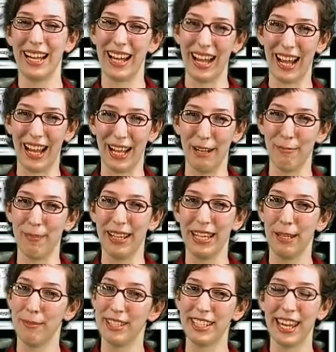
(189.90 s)
Hi, my
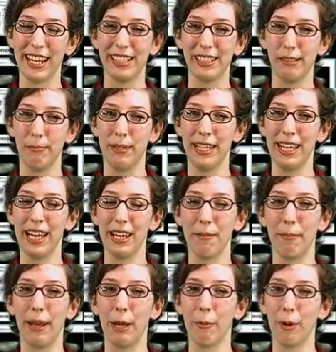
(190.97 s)
name is Caitlin Piet,
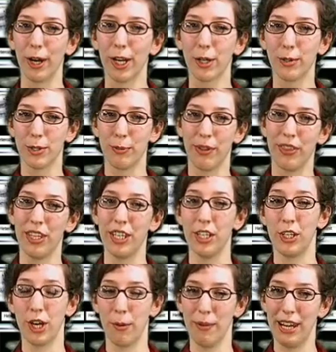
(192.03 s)
and my work was with the
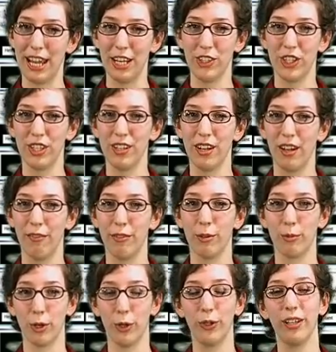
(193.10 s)
determination of
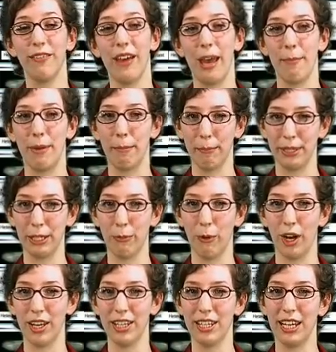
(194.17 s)
the role of
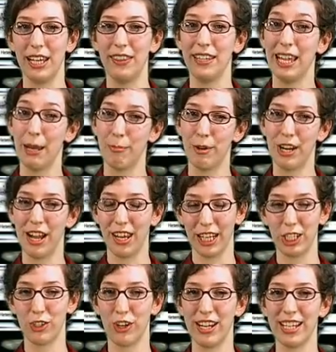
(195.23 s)
MMP1 in the
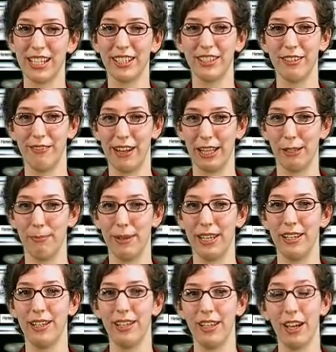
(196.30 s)
embryonic tracheal
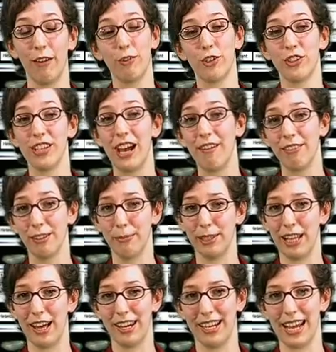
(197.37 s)
development of Drosophila
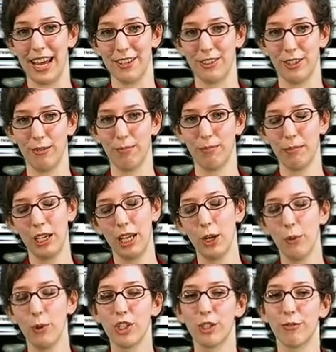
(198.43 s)
melanogaster,
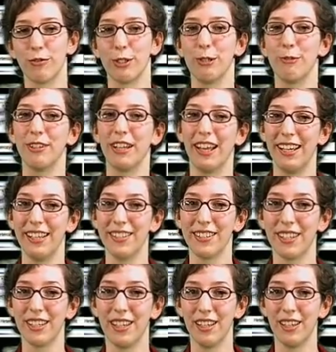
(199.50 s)
which are fruit
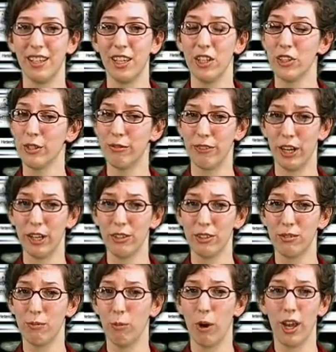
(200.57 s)
flies. So
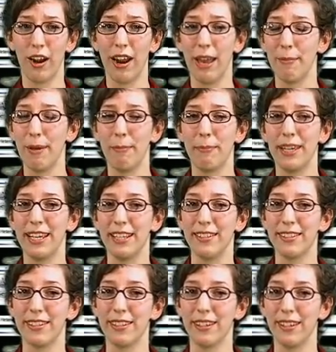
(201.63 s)
first, what are
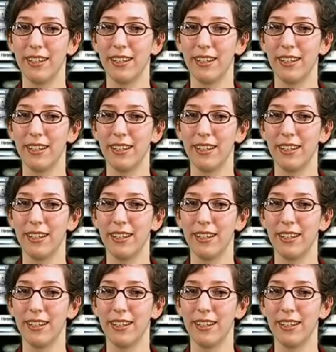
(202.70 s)
MMPs?